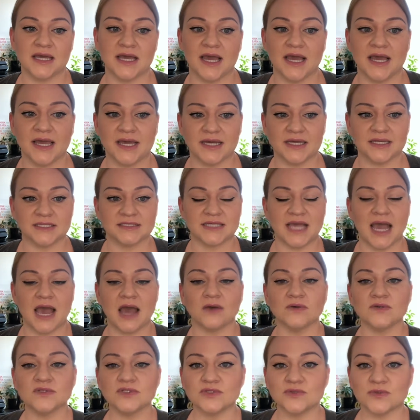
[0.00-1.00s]
and
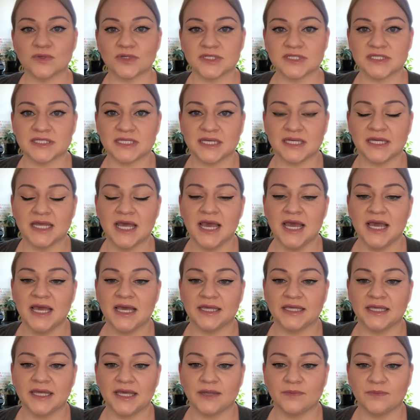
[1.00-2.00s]
outsourcing
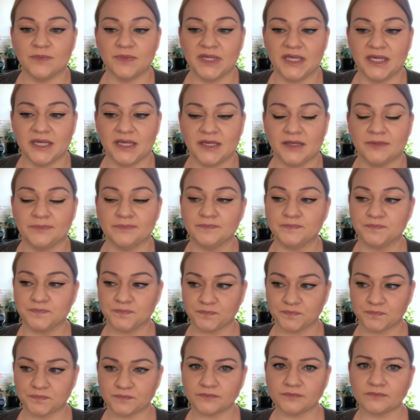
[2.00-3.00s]
can be
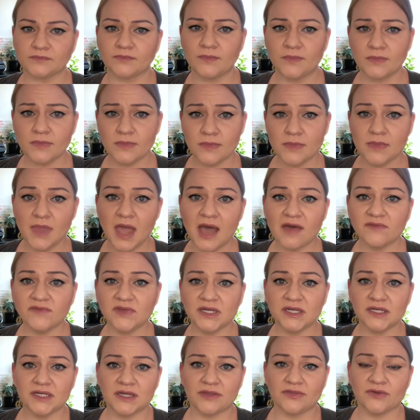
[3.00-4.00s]
having
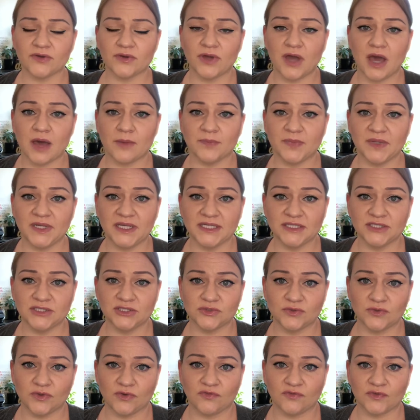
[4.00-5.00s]
another company
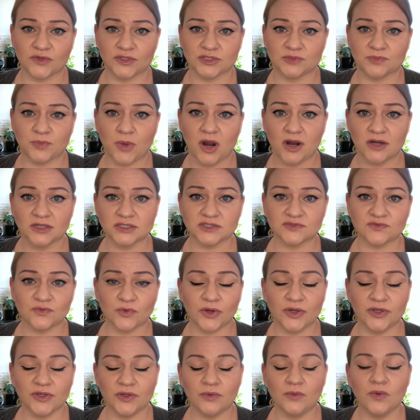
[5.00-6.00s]
do the first parts
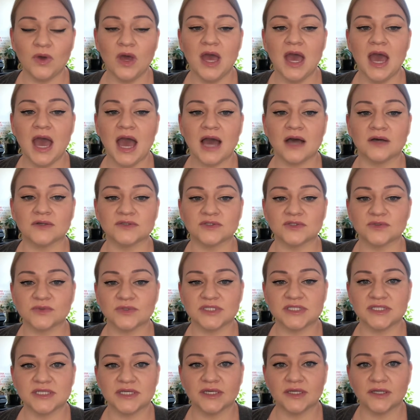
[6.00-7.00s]
for you.
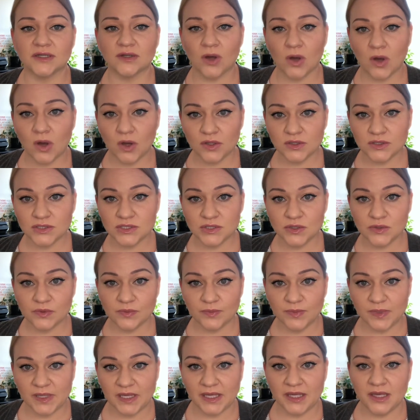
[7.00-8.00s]
Outsourcing can also
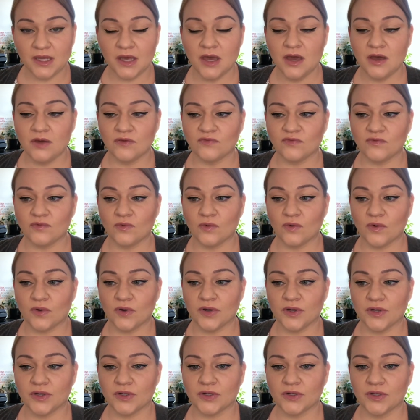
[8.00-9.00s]
be
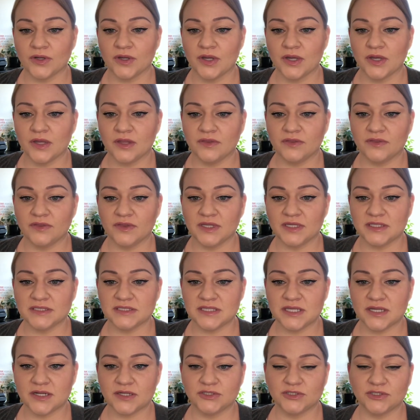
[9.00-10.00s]
for things
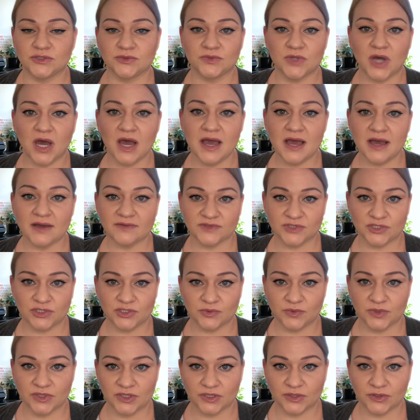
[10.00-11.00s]
that do not have to do
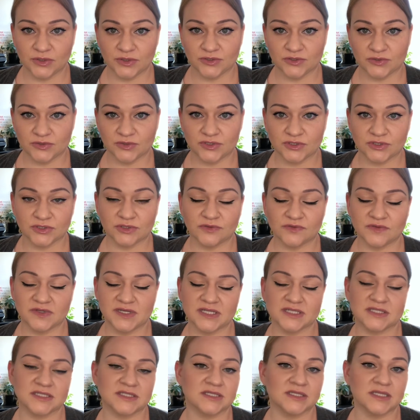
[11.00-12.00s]
with a goods or
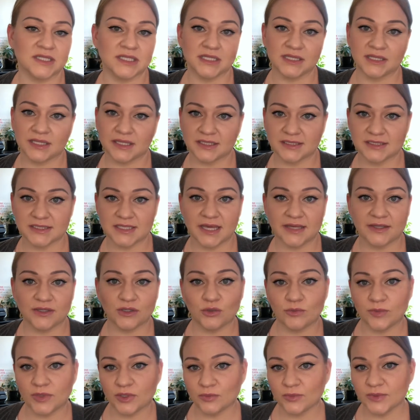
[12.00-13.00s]
service, things like
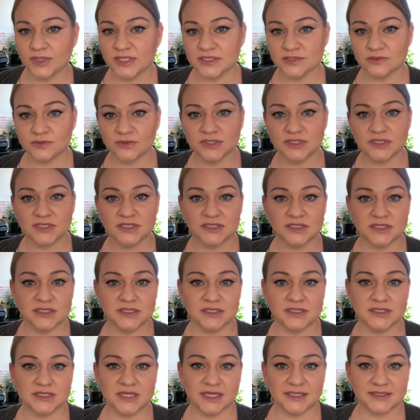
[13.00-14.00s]
human
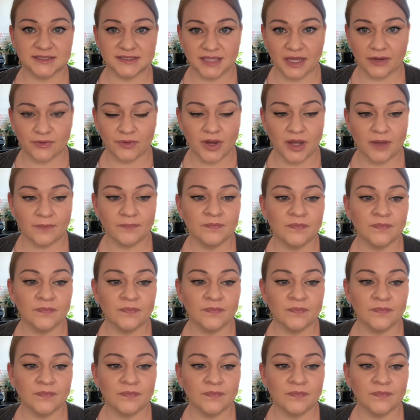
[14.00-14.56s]
resources, etc.